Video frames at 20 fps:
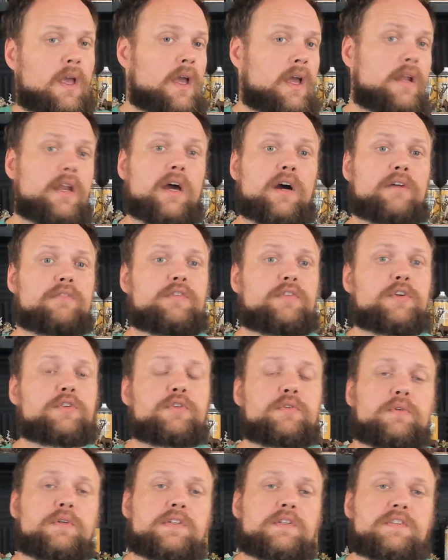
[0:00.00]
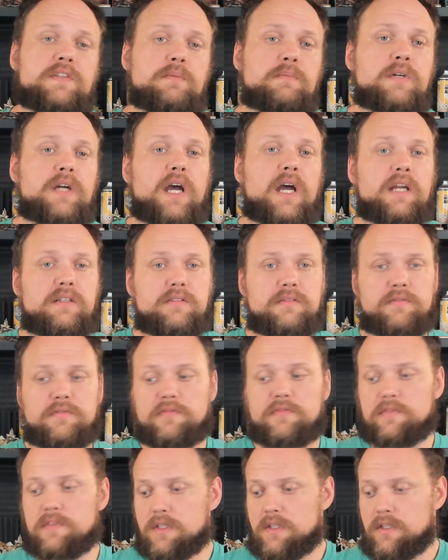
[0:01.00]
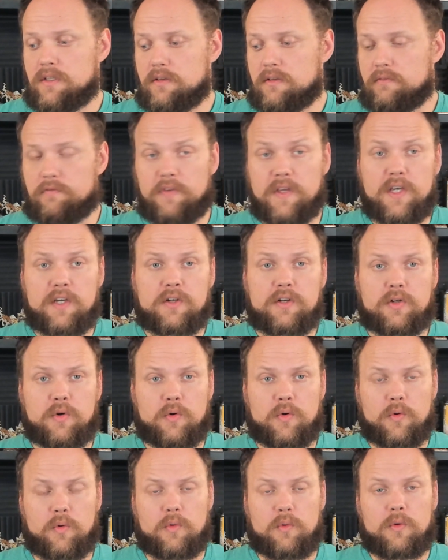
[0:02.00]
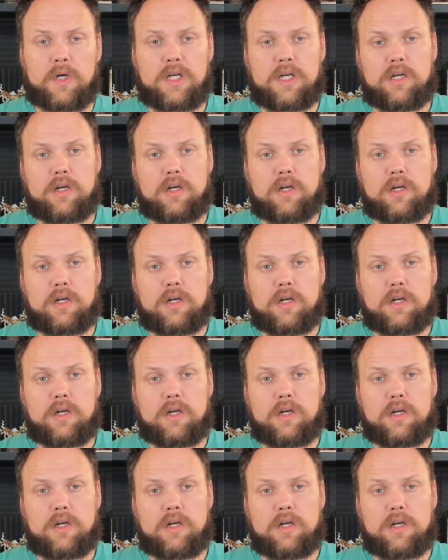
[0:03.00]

Now, if you're doing some kind of vehicle